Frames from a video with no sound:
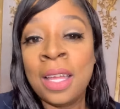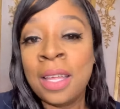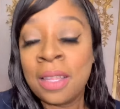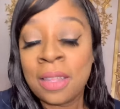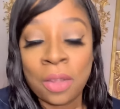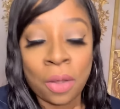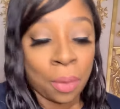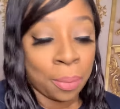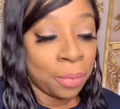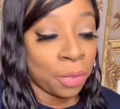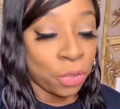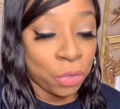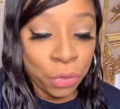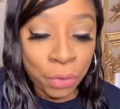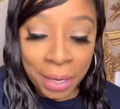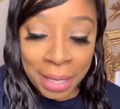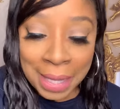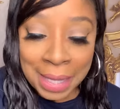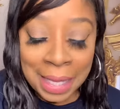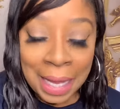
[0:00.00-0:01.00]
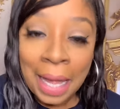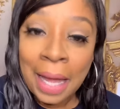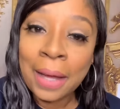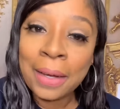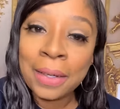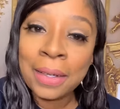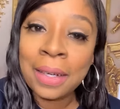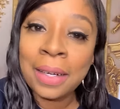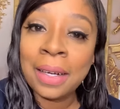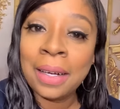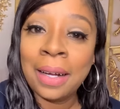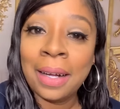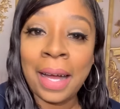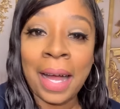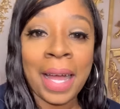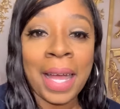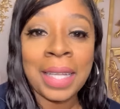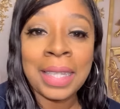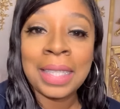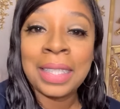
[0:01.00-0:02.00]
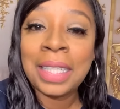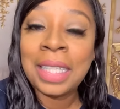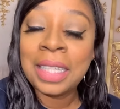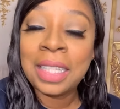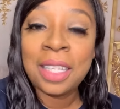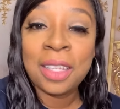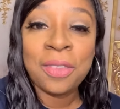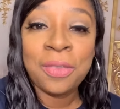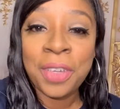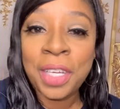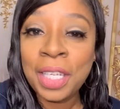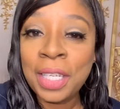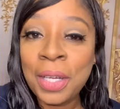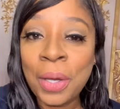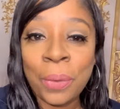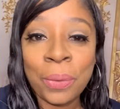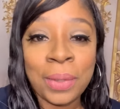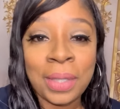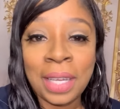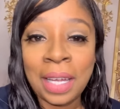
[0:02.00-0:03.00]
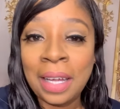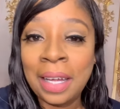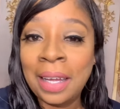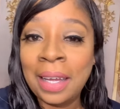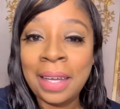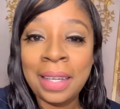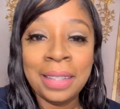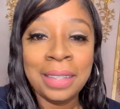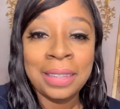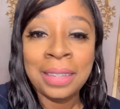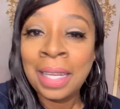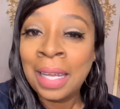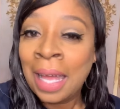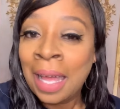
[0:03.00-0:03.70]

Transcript: So I'm stressed out, girl. I had to get this video done,